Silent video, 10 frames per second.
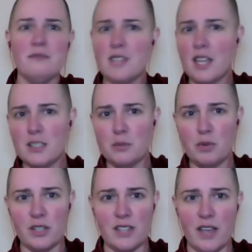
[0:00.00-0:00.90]
tons of
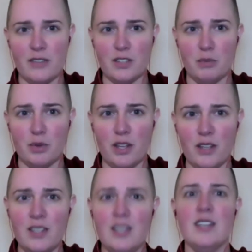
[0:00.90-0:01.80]
Buddhas after the Buddha
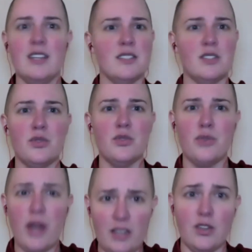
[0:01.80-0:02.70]
is
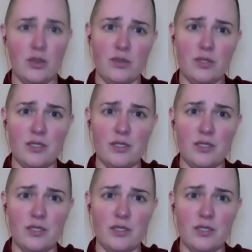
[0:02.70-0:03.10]
great news.